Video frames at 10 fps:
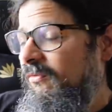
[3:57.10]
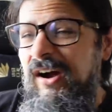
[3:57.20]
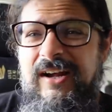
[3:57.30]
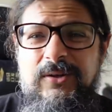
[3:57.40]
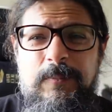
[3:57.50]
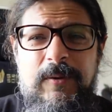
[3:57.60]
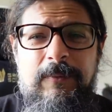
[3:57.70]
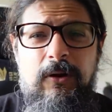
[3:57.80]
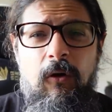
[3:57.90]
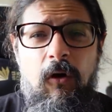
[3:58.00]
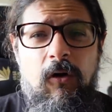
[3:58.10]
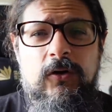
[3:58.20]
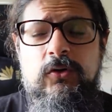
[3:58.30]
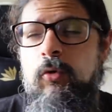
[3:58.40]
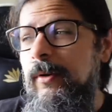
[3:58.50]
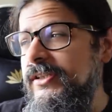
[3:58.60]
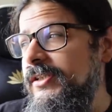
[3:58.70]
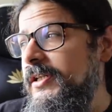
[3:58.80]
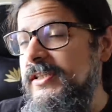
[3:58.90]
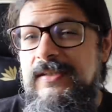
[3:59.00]
Why do people honk so much
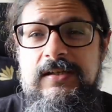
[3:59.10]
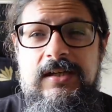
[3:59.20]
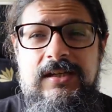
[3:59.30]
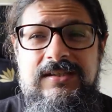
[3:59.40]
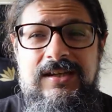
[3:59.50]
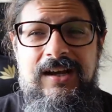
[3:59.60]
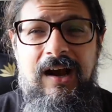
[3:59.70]
in this city? It's